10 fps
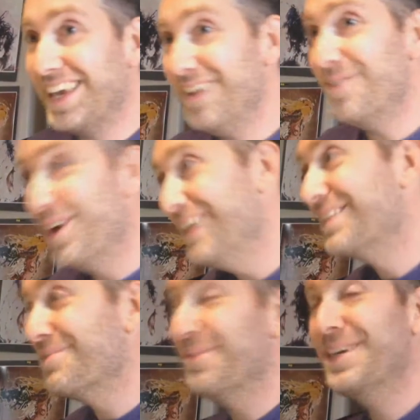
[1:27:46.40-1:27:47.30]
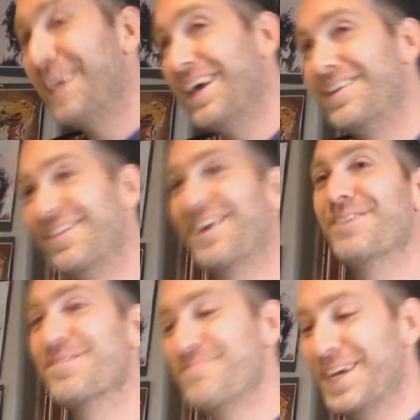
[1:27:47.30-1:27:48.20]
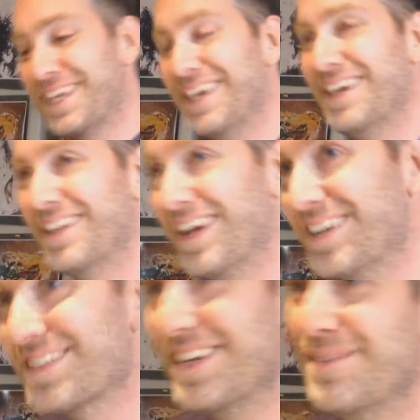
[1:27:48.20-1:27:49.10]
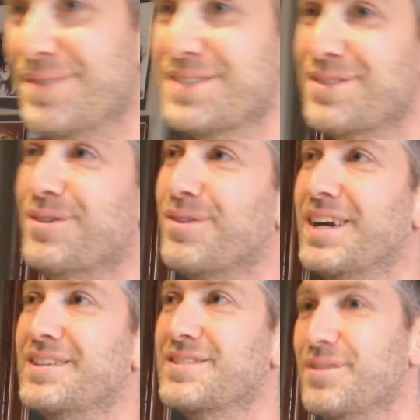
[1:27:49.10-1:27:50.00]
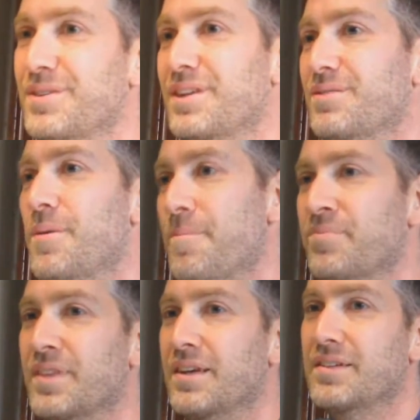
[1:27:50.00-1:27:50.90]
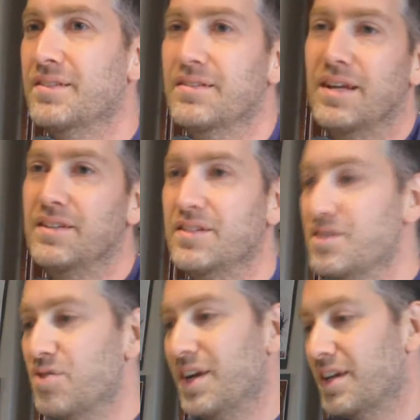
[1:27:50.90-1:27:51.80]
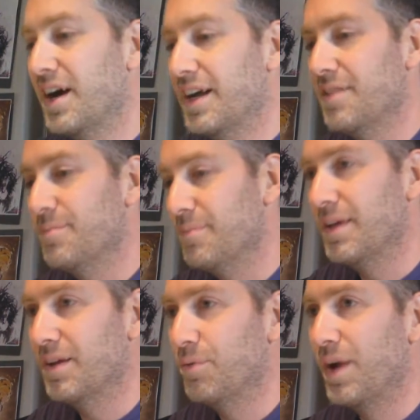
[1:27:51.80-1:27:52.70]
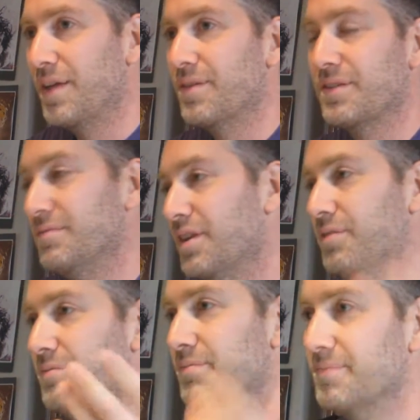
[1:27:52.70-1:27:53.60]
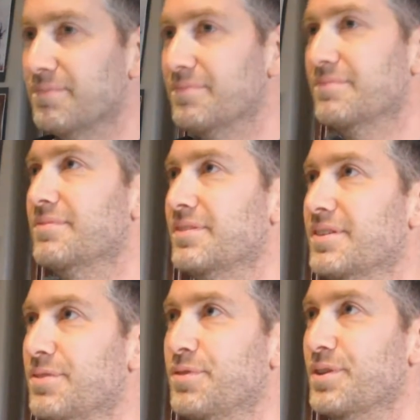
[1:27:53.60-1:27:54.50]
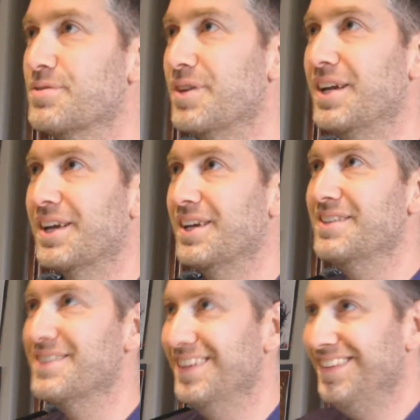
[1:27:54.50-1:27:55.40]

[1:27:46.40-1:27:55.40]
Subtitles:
can't wait to play Katamari with my kid. That is going to be so great. So, you know, you just try to guide them in a way that, you know, you feel is right, I guess.